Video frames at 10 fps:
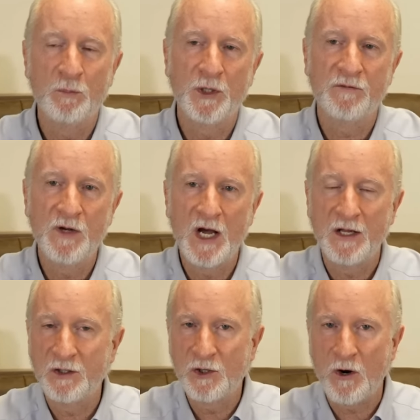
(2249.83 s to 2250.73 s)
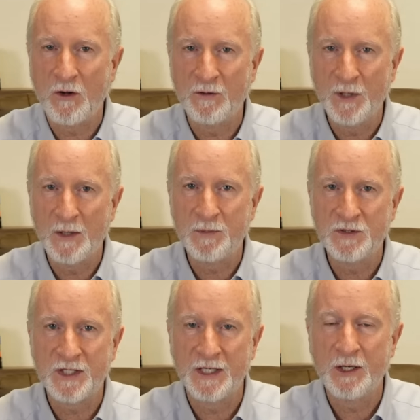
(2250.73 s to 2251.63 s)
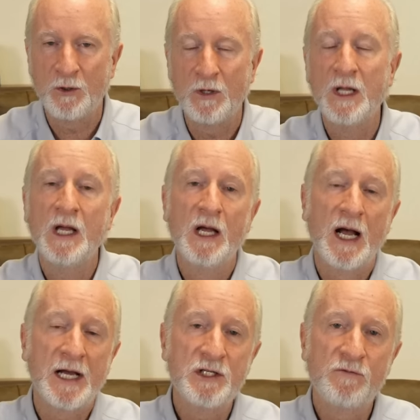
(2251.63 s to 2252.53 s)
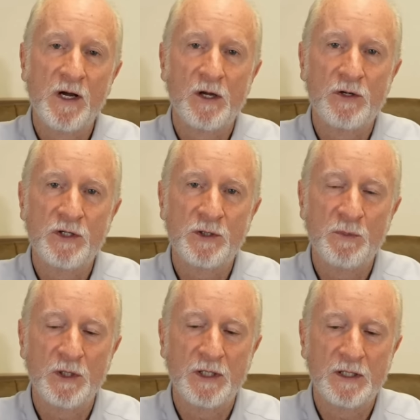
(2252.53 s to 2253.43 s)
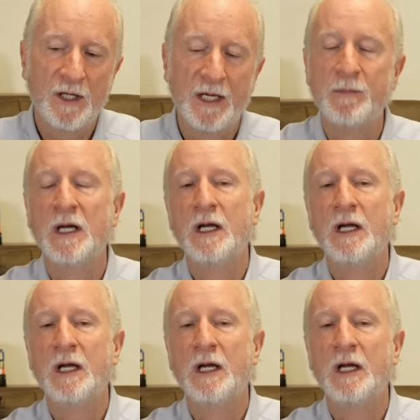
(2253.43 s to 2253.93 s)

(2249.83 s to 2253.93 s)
But if not, call them up and say, oh, I just filed a disability claim.